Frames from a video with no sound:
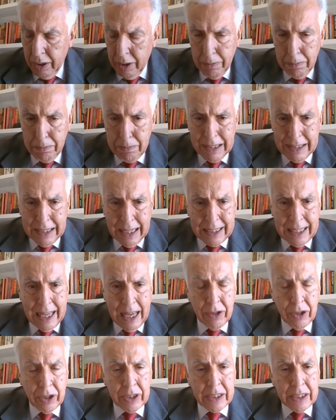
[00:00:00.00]

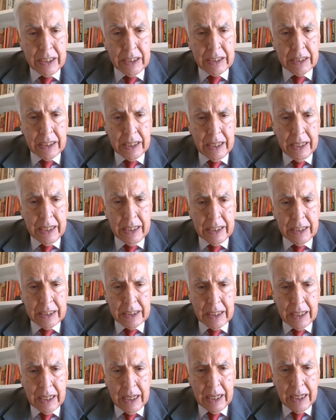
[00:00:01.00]
Metakenosis is
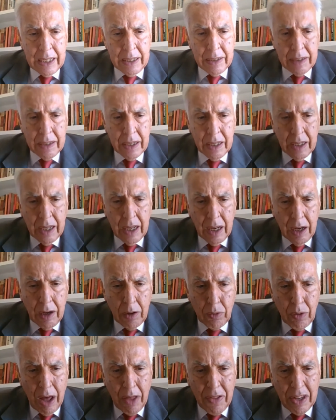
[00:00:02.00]
a
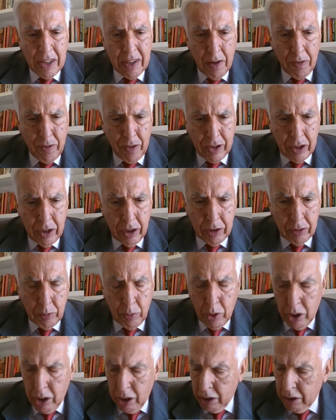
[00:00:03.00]
rather difficult
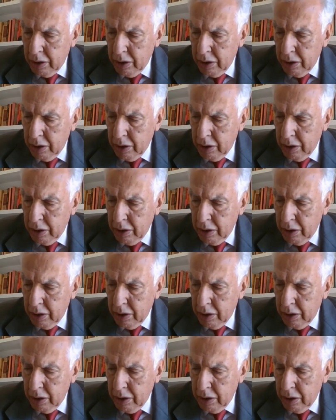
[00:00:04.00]
word.